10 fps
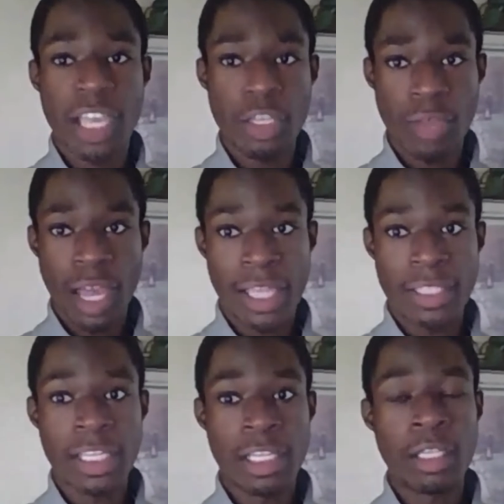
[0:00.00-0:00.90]
guys,
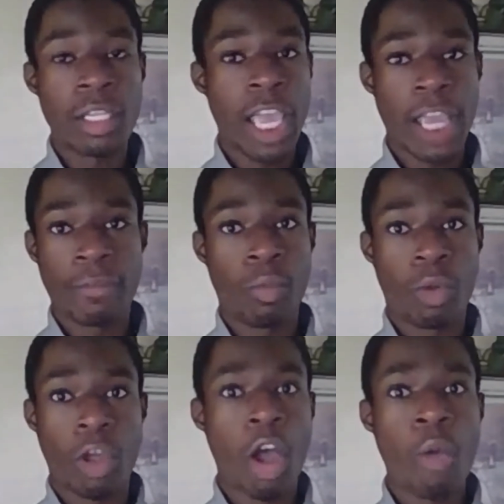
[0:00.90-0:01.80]

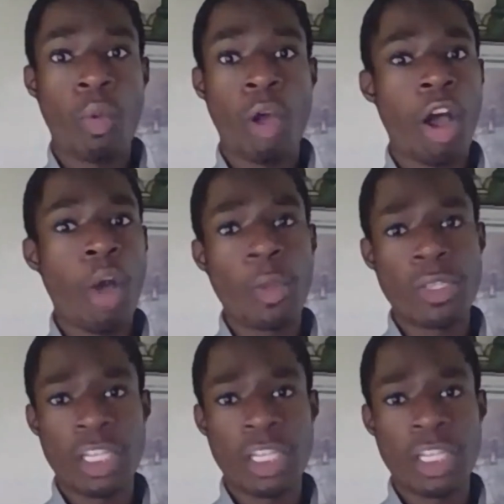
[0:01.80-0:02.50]
almost